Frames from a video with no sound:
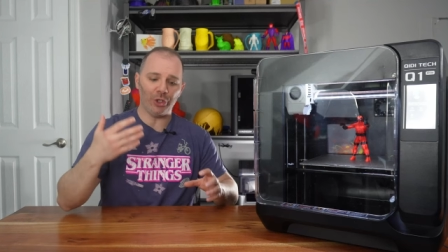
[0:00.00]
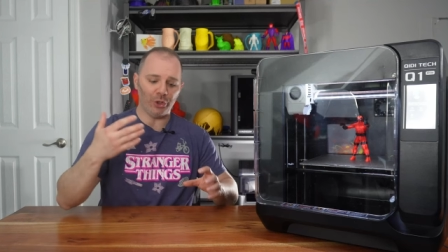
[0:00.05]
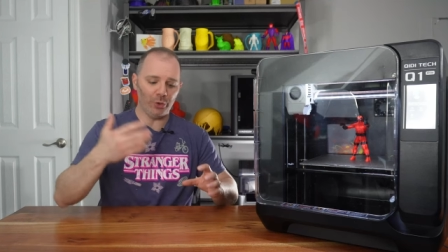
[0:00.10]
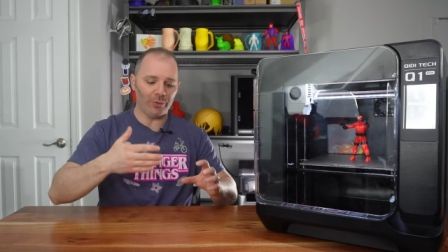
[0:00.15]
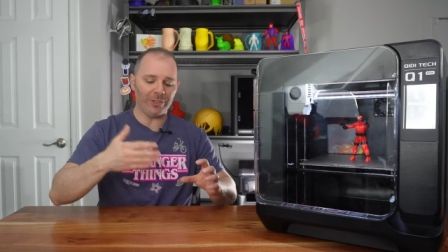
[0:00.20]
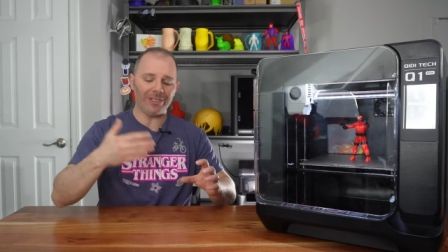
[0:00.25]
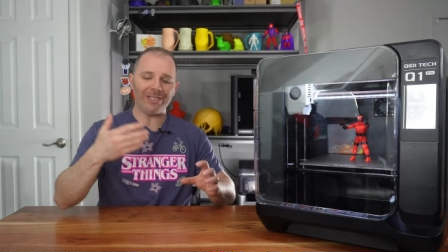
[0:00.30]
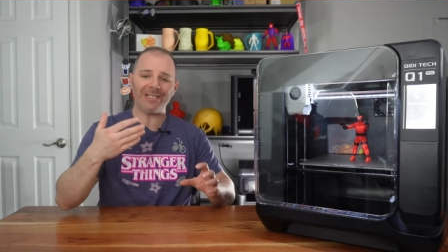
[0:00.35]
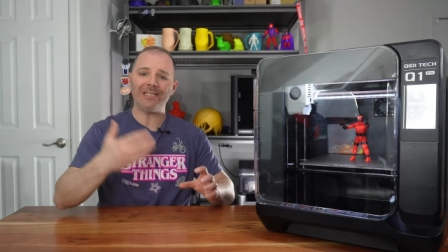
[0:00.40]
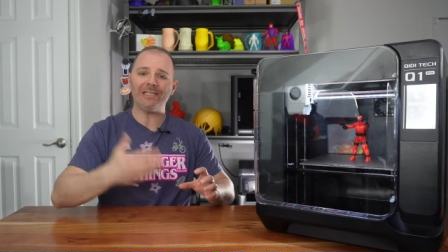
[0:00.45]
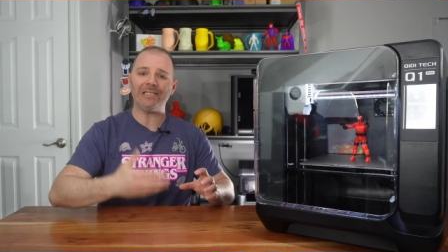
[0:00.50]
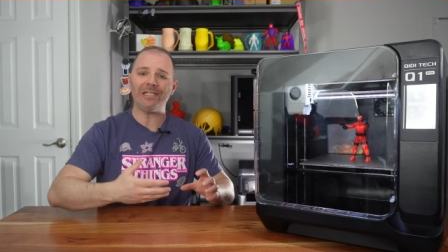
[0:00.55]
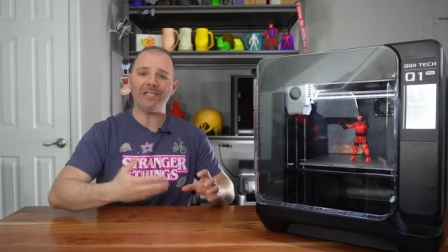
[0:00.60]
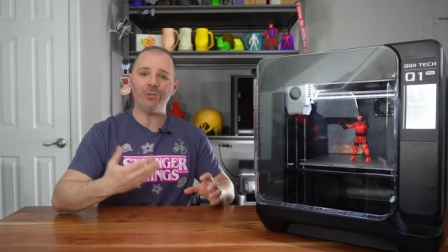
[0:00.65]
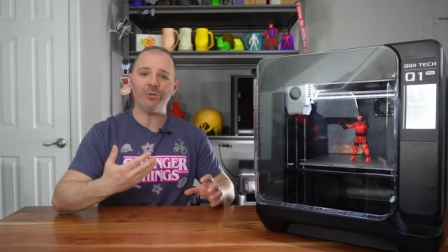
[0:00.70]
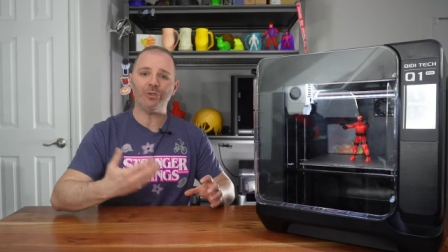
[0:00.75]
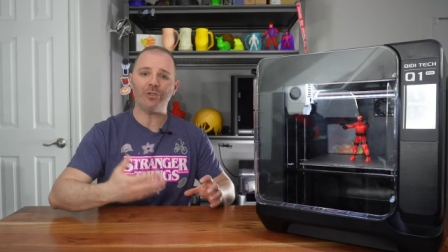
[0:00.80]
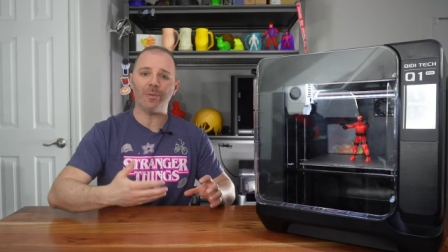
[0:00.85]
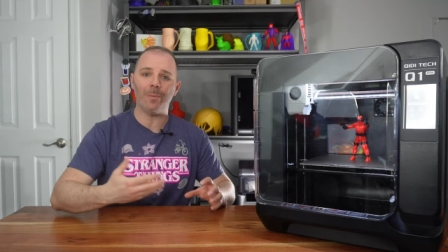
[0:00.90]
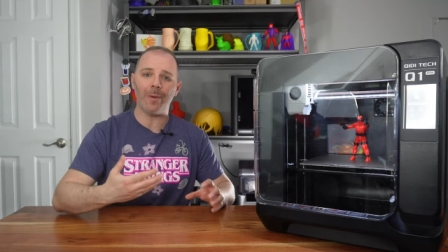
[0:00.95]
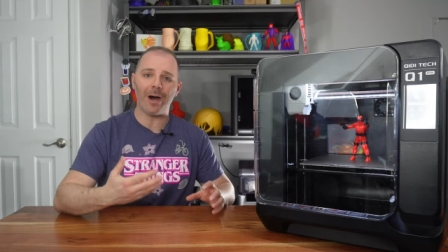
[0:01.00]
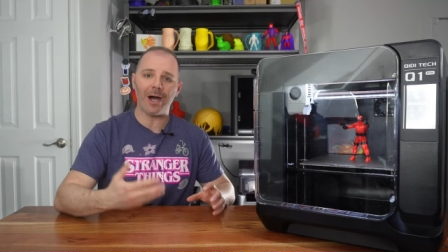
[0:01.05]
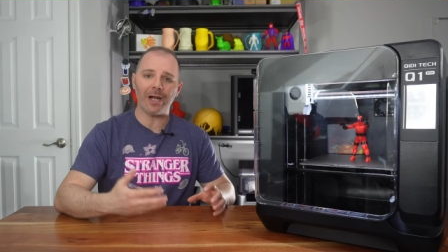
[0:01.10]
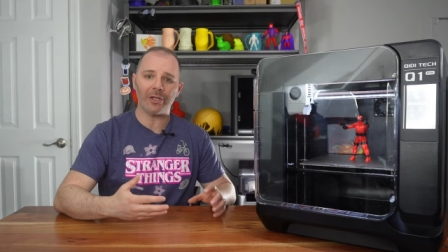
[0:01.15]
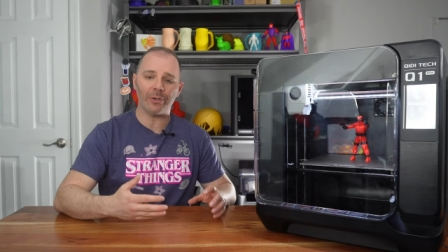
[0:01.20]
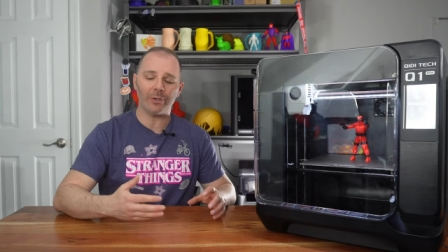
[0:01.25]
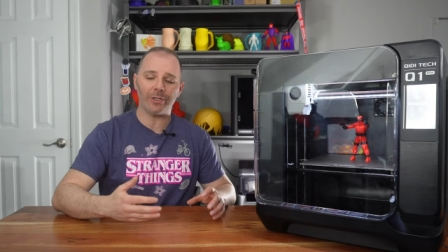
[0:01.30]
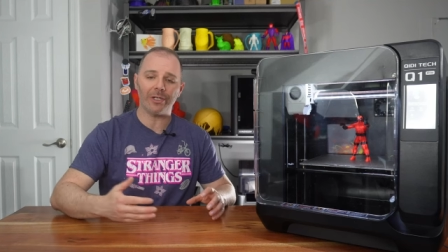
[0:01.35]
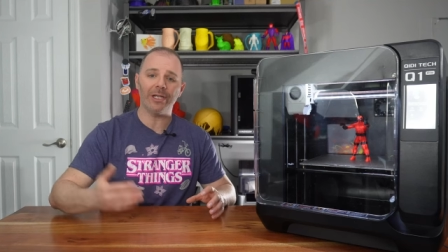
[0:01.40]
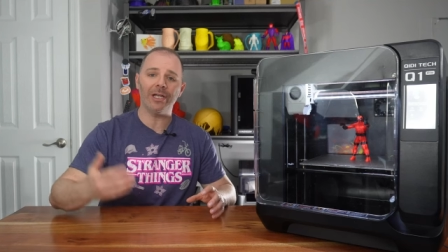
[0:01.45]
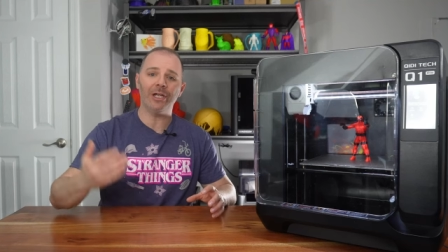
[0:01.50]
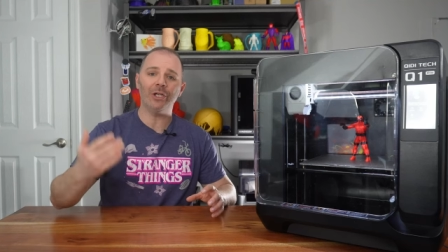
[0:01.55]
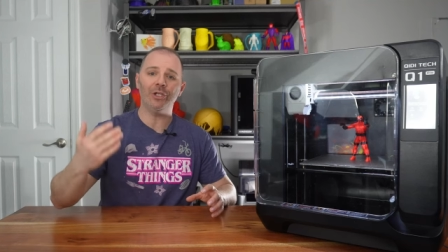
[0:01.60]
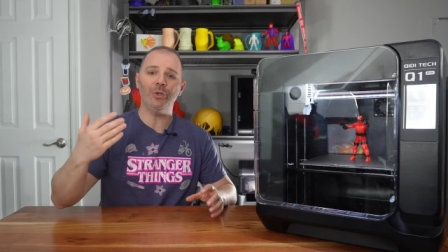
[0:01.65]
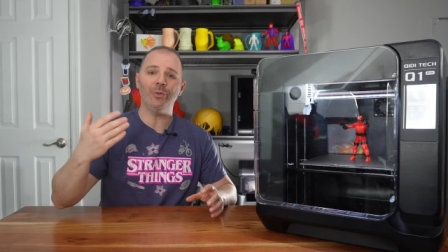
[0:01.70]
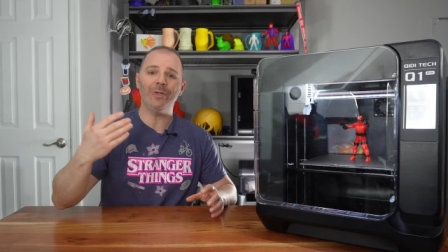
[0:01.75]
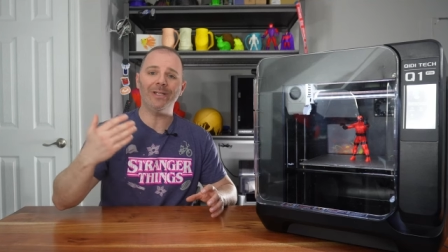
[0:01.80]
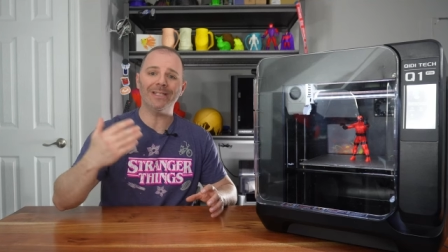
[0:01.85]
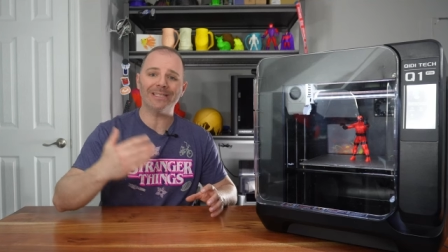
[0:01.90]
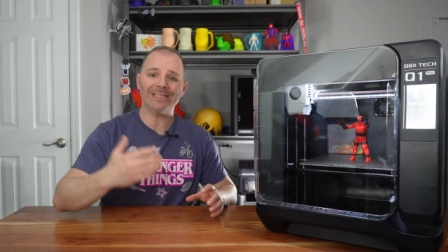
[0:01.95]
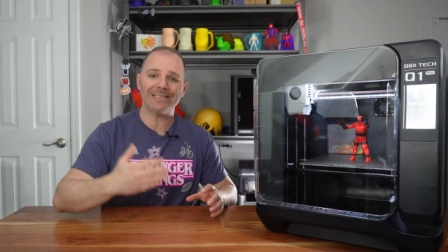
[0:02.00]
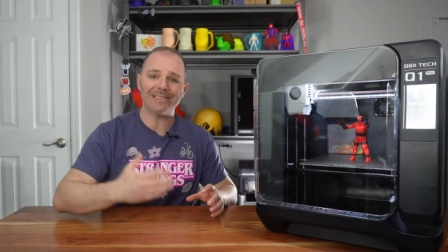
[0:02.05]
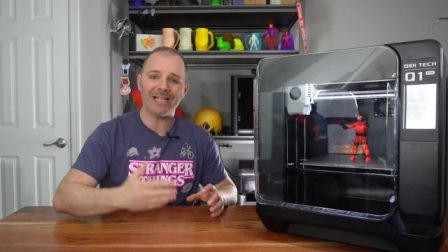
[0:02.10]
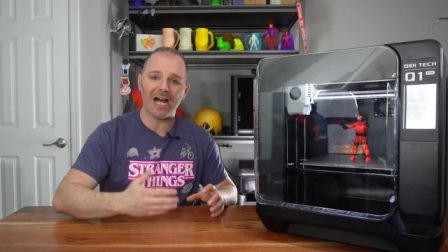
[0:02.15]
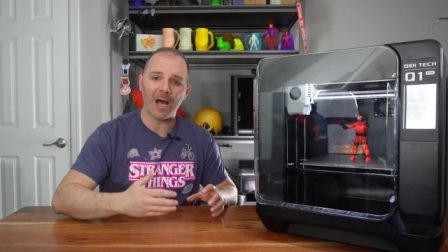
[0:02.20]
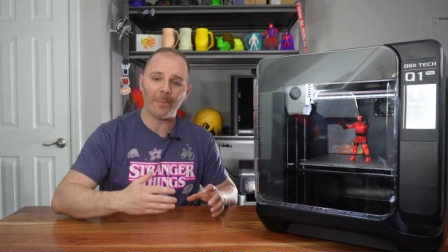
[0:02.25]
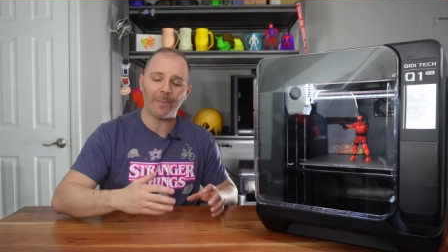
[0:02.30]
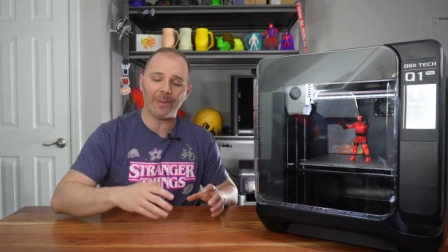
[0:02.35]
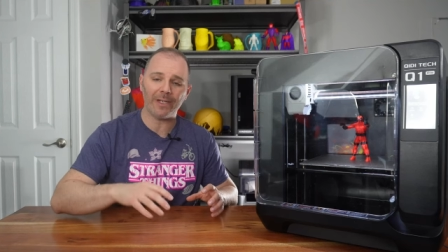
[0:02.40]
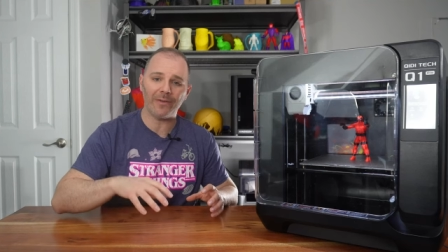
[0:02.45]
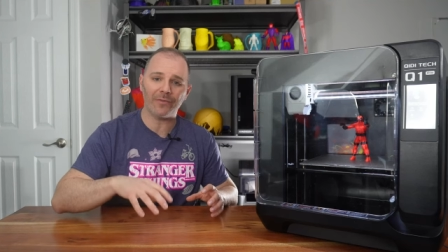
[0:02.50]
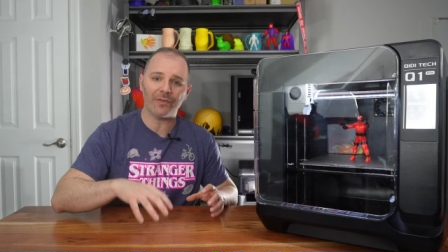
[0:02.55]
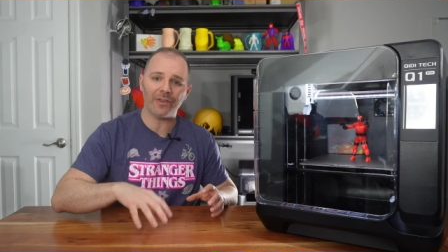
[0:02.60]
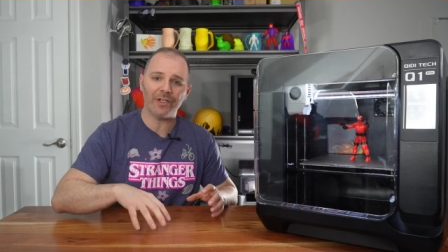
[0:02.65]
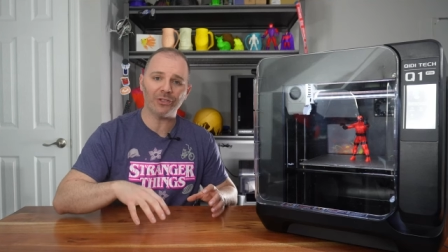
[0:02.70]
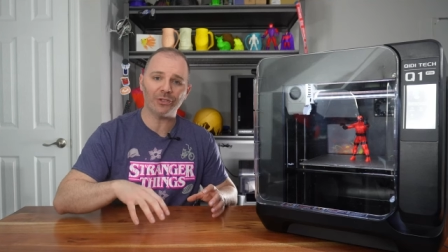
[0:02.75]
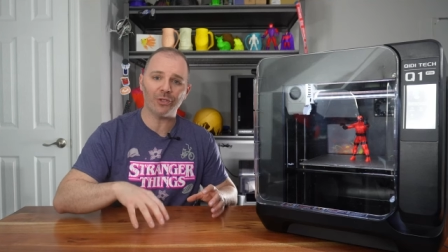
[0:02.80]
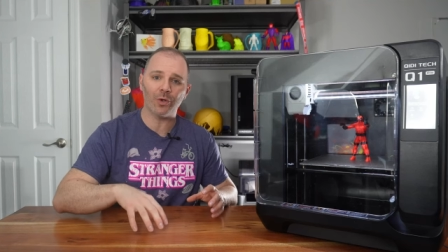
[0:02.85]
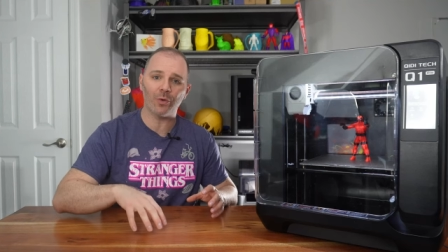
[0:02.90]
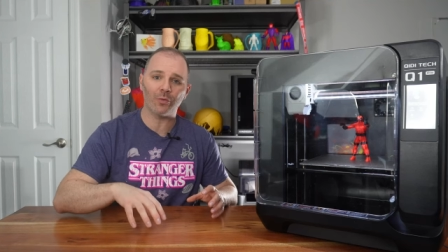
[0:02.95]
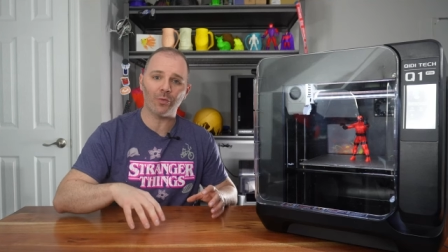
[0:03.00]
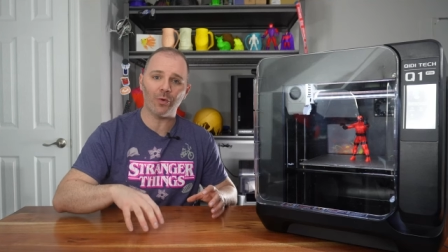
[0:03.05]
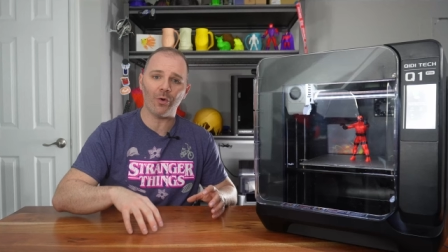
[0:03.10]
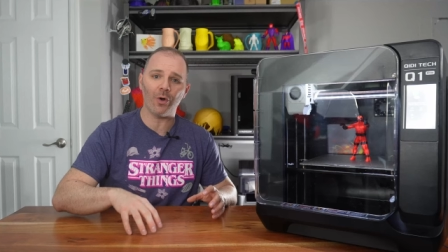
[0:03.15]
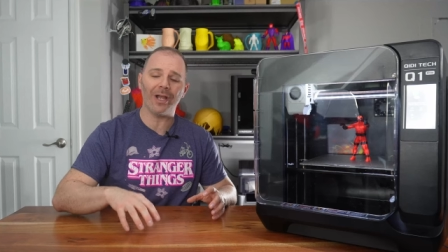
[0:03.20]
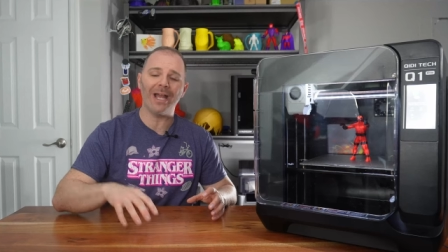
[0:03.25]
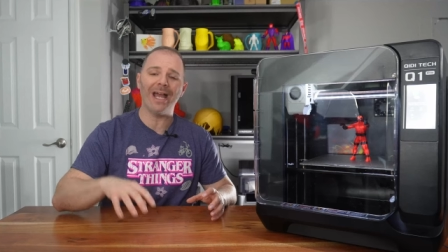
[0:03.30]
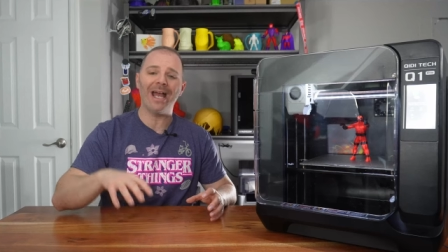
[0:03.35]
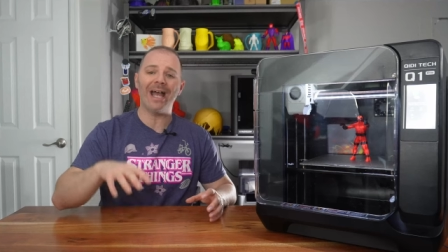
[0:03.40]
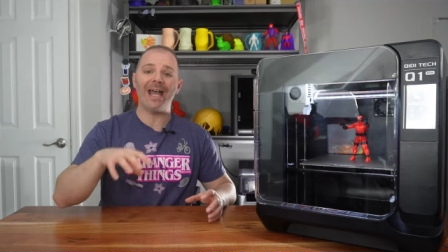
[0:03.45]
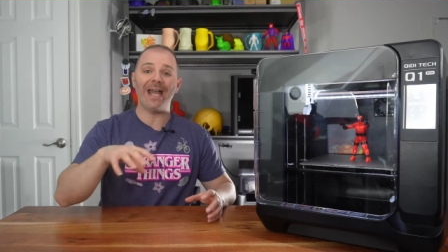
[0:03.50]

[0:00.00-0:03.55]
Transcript: you can continue to monitor it. You can stop it if things go wrong.